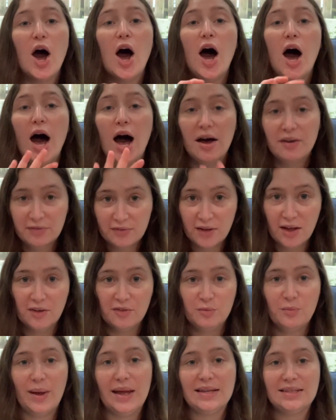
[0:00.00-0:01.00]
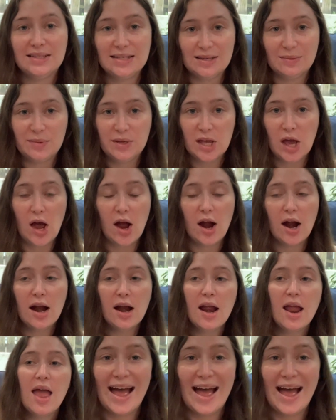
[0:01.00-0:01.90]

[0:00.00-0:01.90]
off of my TBR.